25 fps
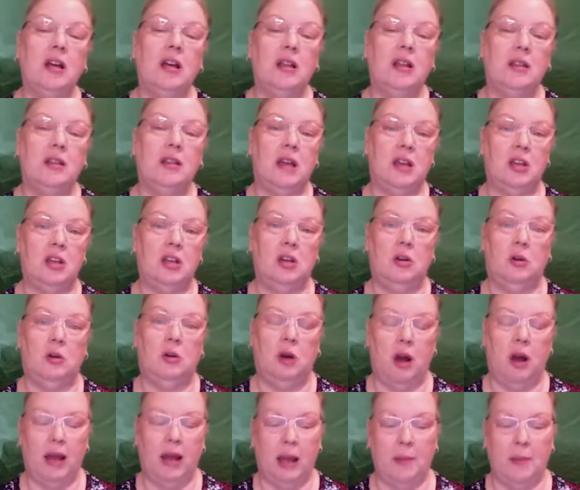that you
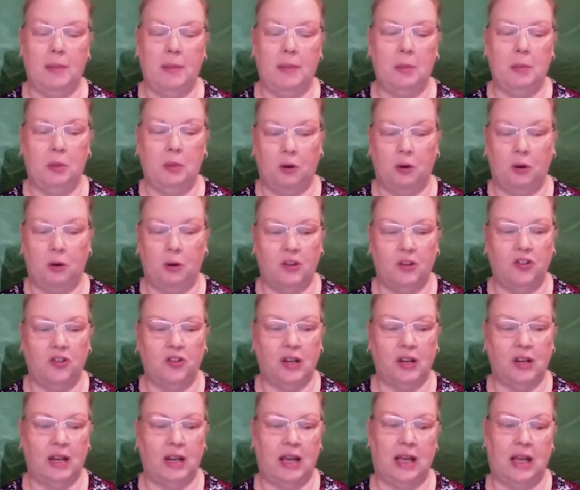can be
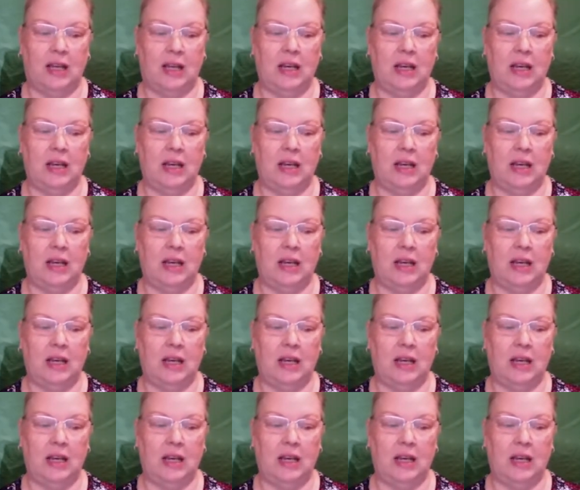proficient in.